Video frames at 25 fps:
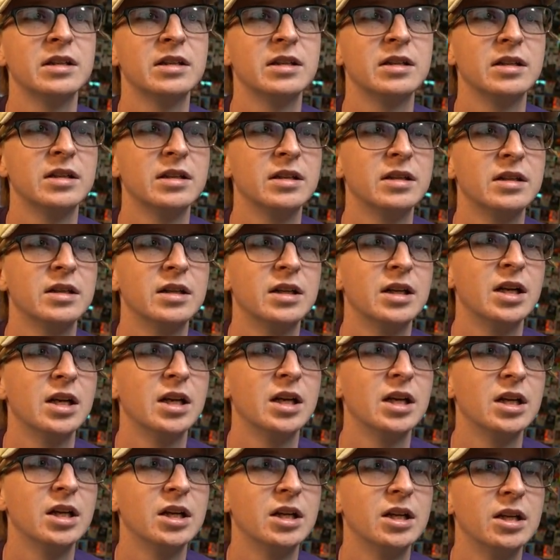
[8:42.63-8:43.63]

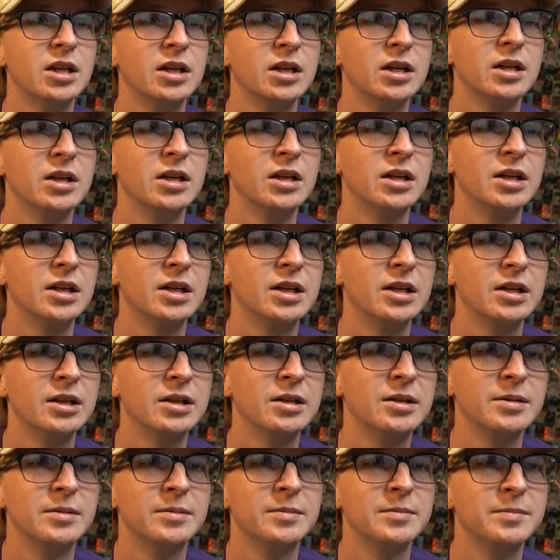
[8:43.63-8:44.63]

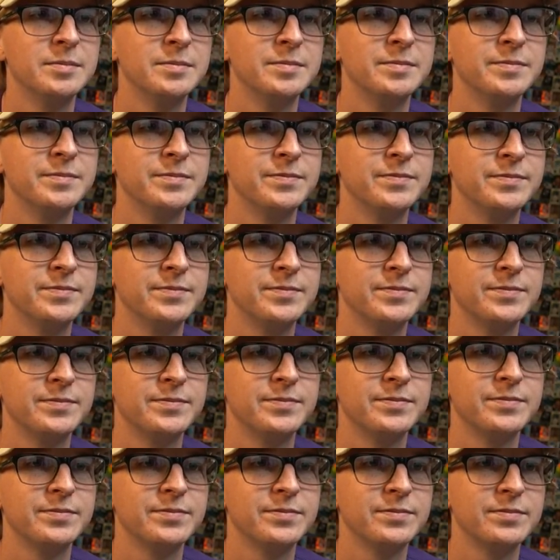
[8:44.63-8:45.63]

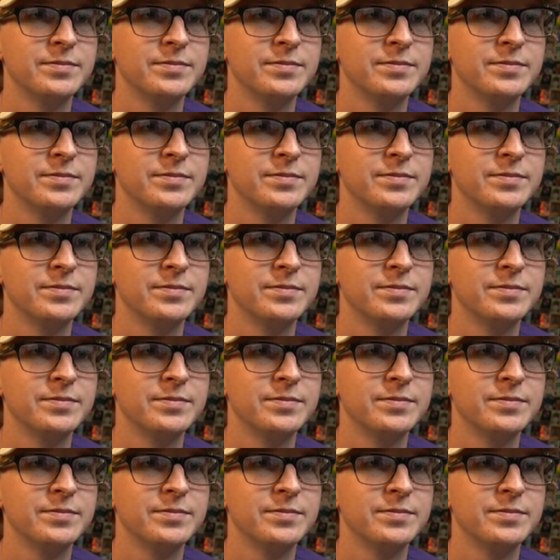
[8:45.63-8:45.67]
No one is speaking in this clip.